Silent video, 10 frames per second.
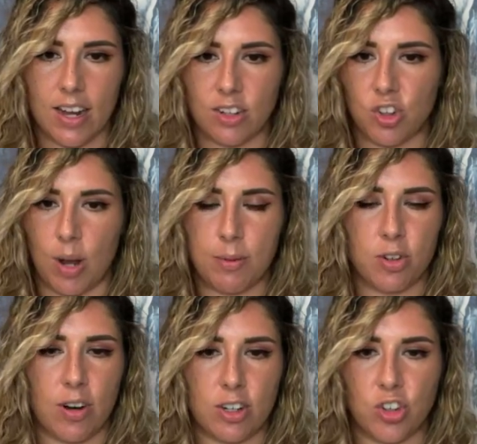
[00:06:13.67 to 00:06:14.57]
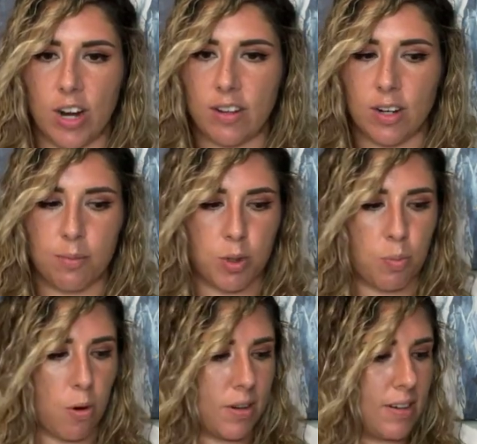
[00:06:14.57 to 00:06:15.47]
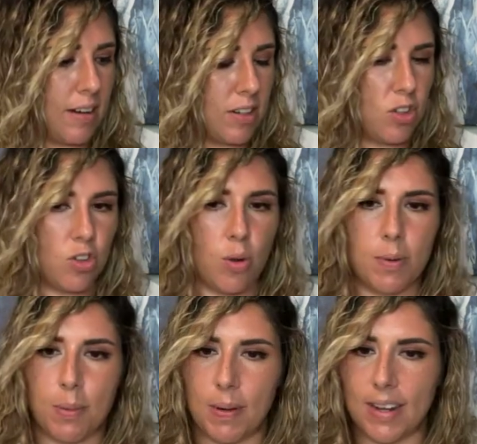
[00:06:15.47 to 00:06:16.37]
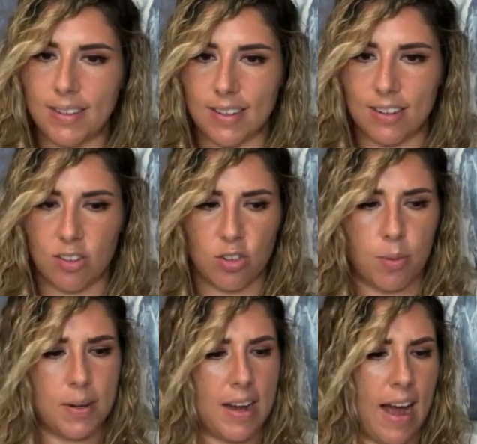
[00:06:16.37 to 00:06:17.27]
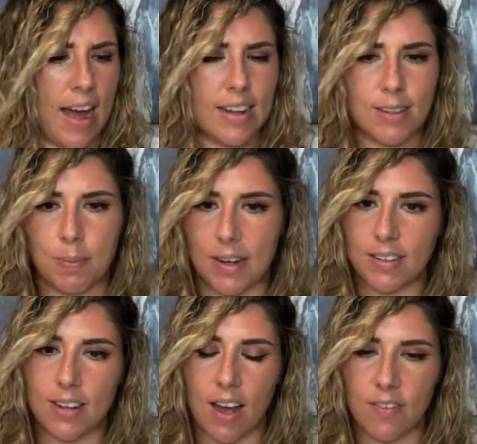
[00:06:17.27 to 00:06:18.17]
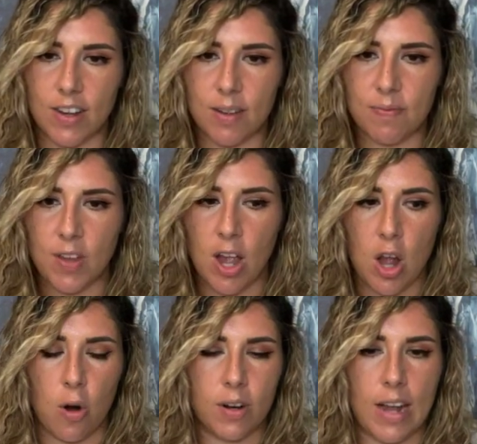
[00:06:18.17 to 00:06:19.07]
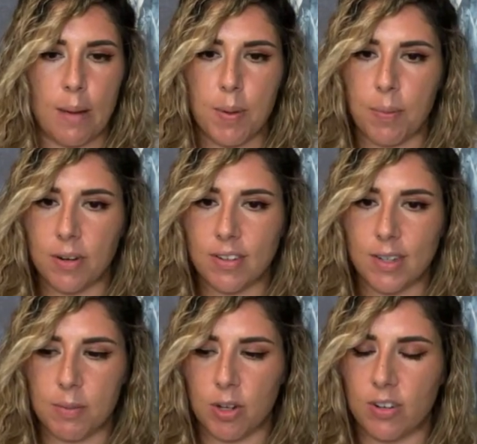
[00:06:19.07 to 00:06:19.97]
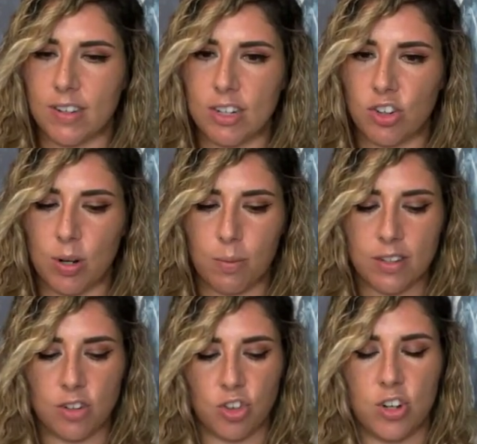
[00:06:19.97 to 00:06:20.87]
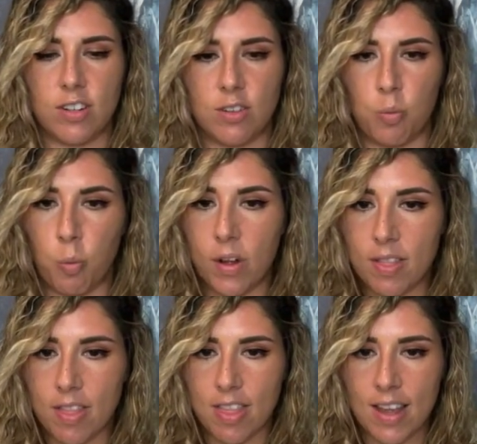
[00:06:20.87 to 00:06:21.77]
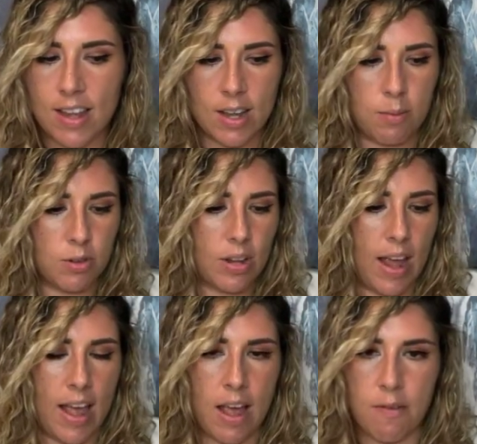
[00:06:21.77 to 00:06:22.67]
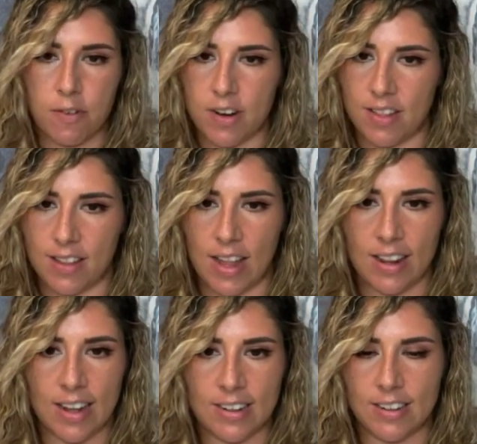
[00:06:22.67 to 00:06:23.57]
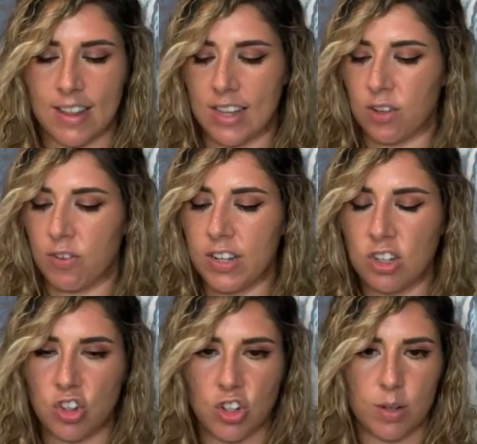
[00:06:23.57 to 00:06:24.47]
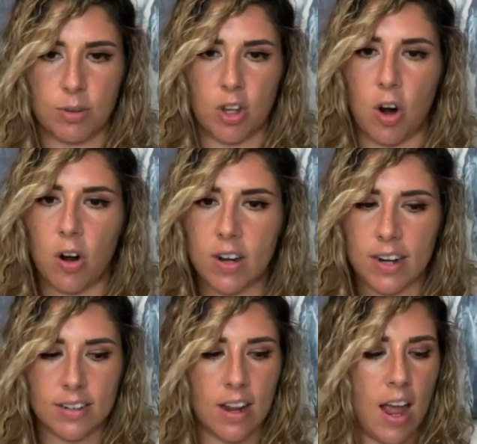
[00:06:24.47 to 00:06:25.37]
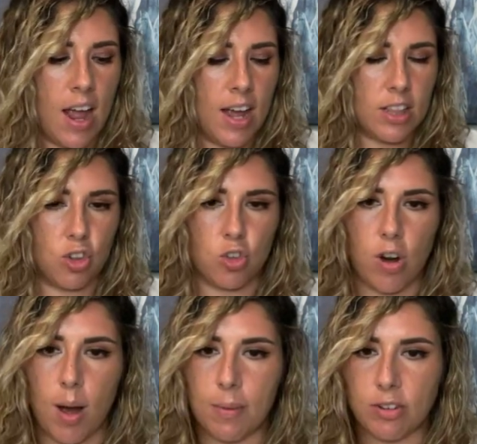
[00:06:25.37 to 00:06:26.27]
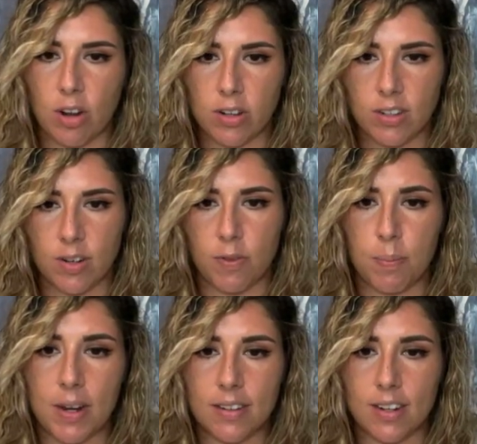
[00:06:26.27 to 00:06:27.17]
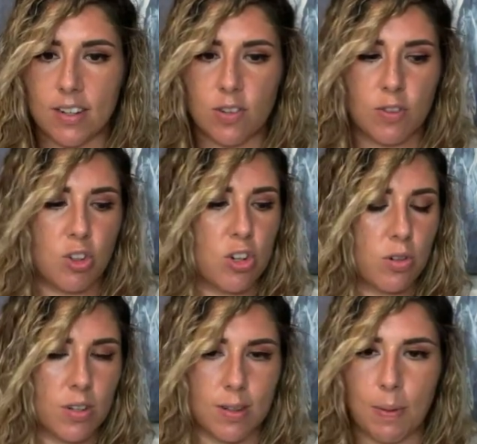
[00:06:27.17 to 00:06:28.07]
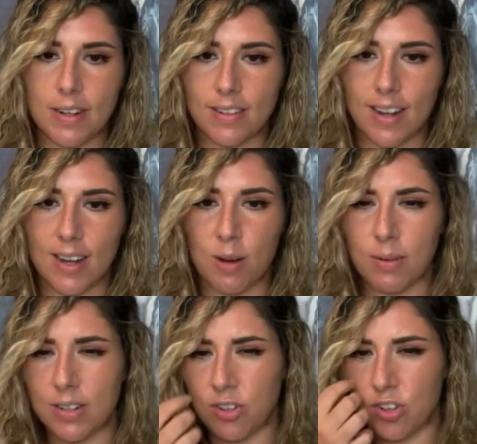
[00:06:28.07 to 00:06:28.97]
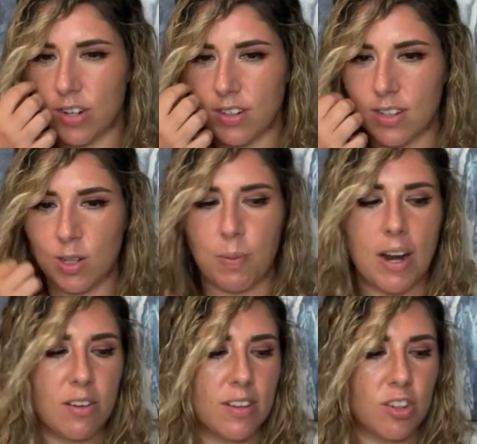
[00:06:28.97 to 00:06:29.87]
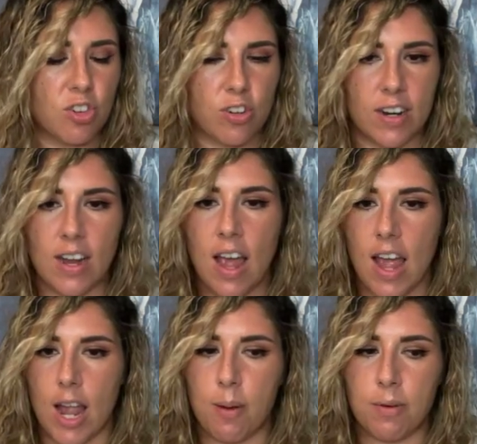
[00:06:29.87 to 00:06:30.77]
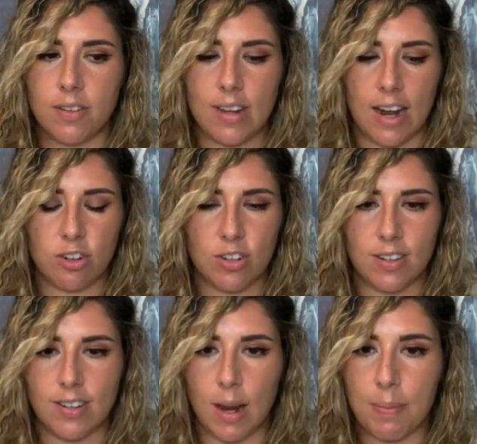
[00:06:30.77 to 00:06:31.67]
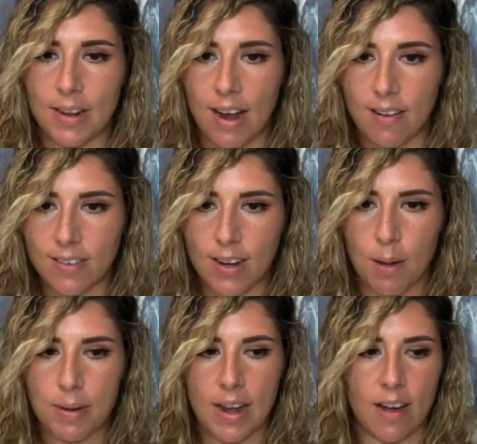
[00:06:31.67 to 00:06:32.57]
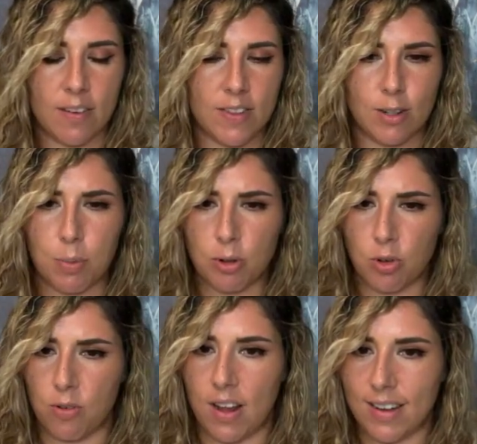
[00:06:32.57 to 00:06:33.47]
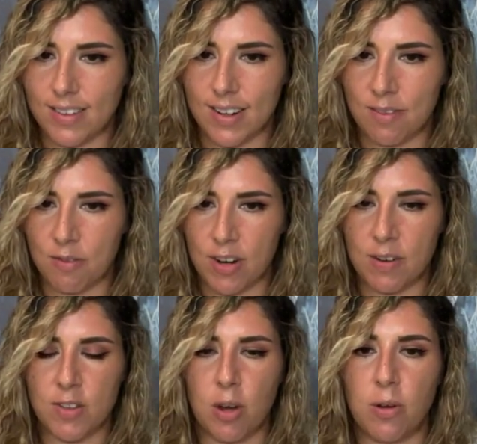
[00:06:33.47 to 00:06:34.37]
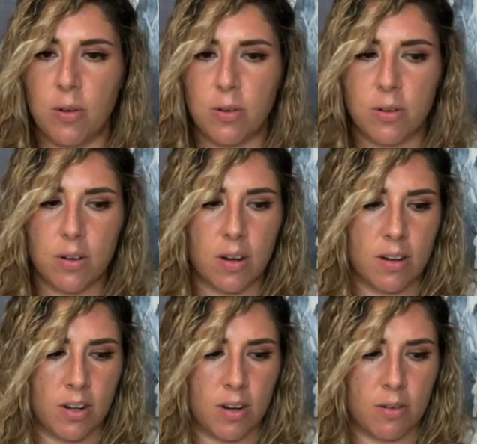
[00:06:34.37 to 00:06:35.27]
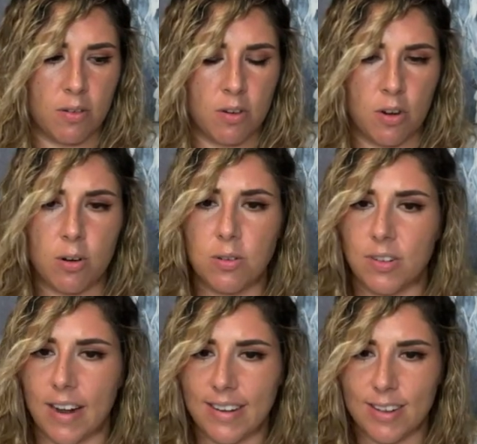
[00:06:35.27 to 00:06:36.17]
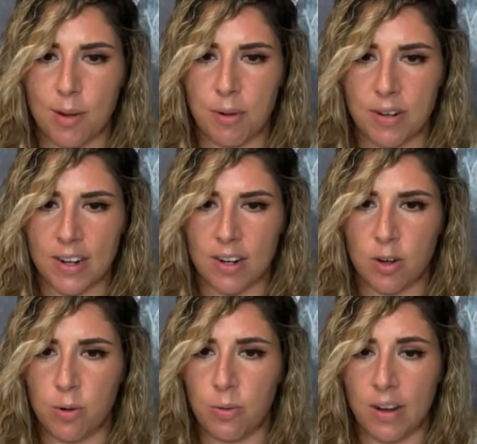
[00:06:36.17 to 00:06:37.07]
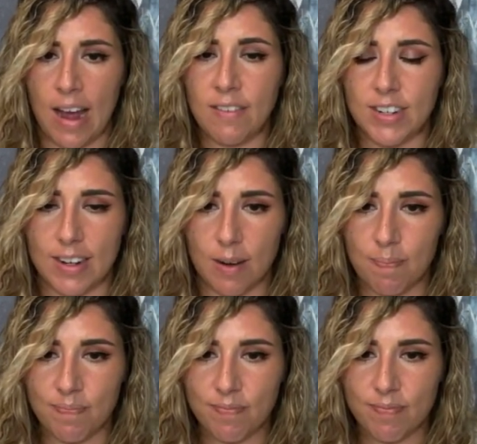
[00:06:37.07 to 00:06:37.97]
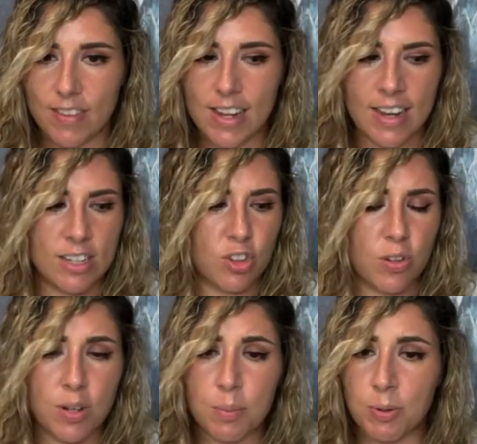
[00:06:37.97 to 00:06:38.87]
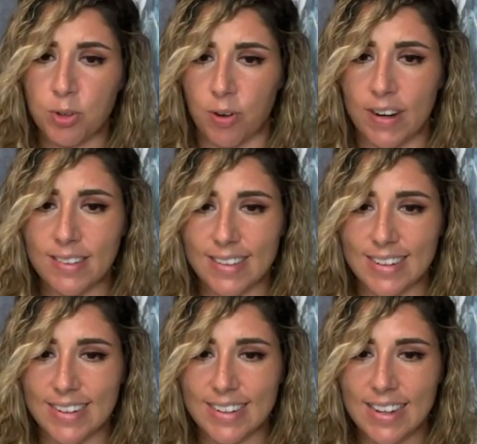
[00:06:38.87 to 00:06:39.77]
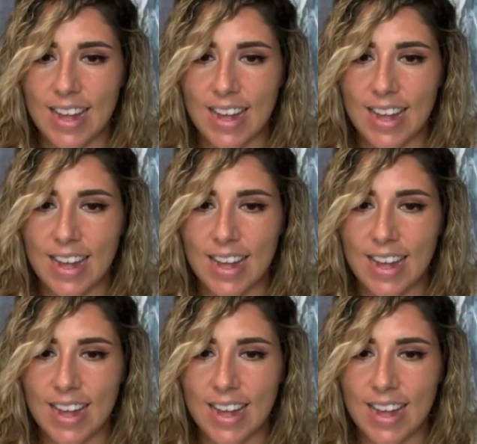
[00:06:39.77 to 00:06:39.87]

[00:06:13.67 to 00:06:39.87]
Shaman Direct's childhood was broken down into so many pieces. There's so many aspects of it. Or Gabby Bernstein with her addiction, it wasn't just one thing. It was everything that led into that. The relationships, the heartaches, the traumas, all those different pieces. For Joe Dispenza, it wasn't just the spinal injury. It was actually stepping out and coming out of the spiritual closet in front of the whole, neuroscience community who laughed at him and told him he was crazy.